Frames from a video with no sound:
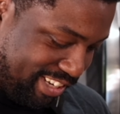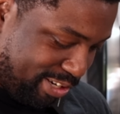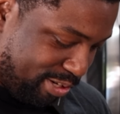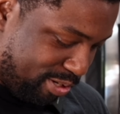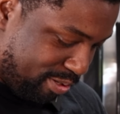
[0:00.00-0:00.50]

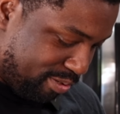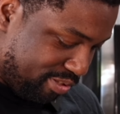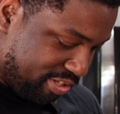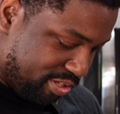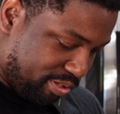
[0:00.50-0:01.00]
Oh,
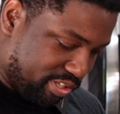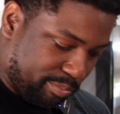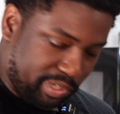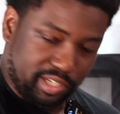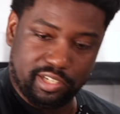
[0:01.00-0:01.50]
the joys
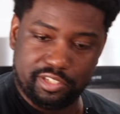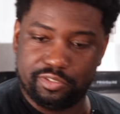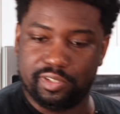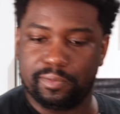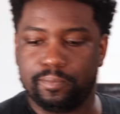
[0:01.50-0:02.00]
of being
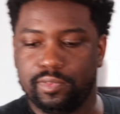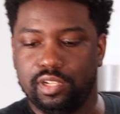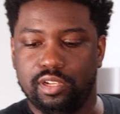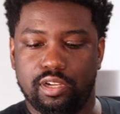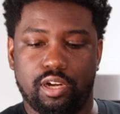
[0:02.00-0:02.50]
country.
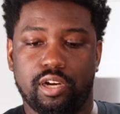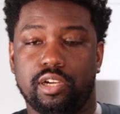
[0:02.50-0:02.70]
All